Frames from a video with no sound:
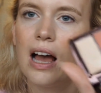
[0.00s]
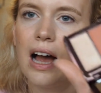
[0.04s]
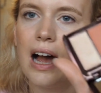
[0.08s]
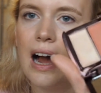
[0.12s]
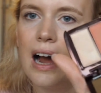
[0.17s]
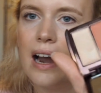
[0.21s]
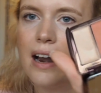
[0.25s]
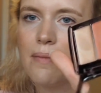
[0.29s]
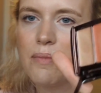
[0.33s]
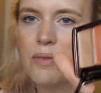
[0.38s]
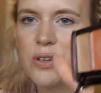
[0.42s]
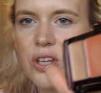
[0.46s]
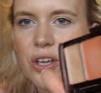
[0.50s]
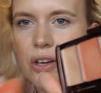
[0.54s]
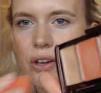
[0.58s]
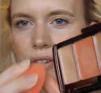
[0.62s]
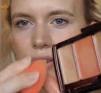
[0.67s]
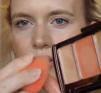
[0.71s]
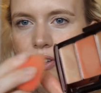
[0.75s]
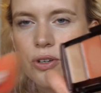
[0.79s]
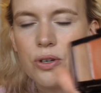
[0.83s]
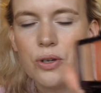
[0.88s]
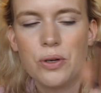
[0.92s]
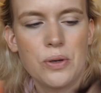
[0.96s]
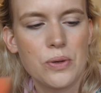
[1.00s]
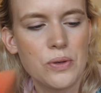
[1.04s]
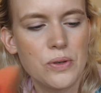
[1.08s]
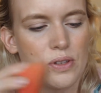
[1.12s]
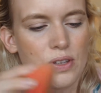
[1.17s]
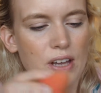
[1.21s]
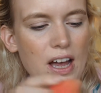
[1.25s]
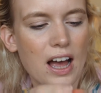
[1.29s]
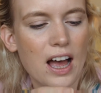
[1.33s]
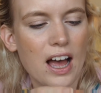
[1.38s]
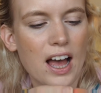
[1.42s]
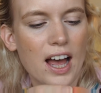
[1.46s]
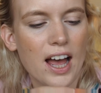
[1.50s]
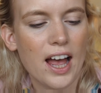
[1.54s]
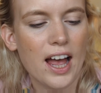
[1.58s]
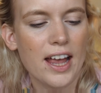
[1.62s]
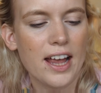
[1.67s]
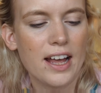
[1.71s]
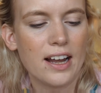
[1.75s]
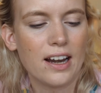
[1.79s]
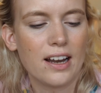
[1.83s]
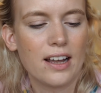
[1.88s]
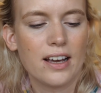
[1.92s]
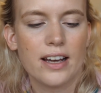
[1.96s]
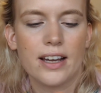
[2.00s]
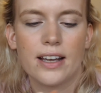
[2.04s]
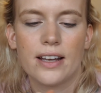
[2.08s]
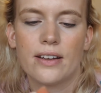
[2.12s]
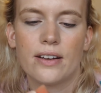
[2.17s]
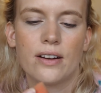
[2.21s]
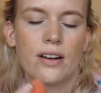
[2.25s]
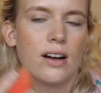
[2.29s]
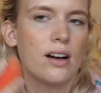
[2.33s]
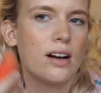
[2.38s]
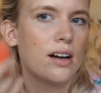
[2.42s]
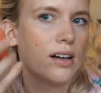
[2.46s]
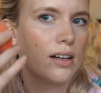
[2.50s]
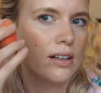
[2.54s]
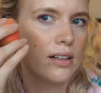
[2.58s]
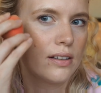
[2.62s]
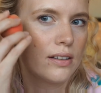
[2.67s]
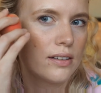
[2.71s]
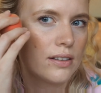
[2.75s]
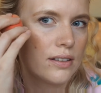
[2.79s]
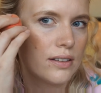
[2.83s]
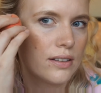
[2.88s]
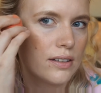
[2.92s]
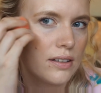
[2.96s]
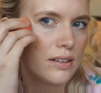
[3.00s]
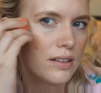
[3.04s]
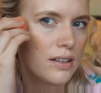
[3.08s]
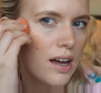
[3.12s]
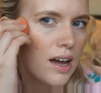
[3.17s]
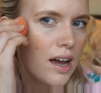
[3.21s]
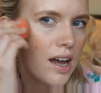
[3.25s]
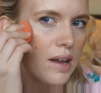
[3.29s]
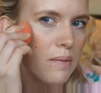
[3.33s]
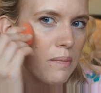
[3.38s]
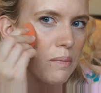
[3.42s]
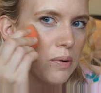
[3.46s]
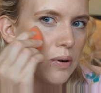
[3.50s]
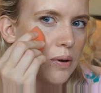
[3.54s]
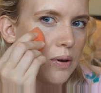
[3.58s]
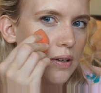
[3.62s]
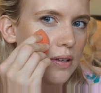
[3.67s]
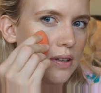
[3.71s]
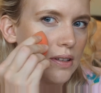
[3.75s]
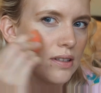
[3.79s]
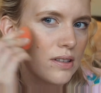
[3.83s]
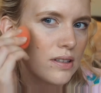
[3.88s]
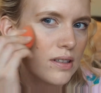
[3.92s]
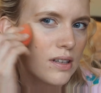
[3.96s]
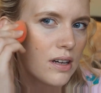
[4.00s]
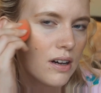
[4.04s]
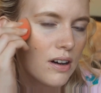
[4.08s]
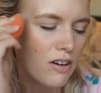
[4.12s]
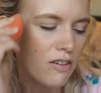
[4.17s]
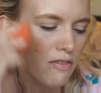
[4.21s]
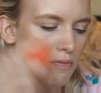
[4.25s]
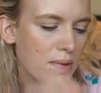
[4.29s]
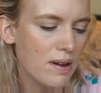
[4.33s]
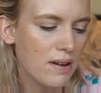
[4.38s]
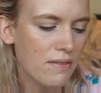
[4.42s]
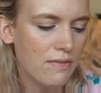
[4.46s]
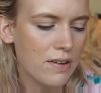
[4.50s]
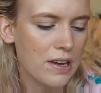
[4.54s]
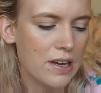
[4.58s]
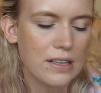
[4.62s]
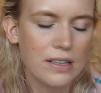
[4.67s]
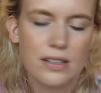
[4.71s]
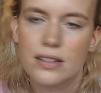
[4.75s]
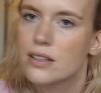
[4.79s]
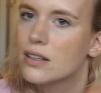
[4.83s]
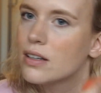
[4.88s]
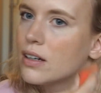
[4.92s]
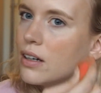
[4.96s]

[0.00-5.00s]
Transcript: And I'm also going to use the highlight on the high points of my face.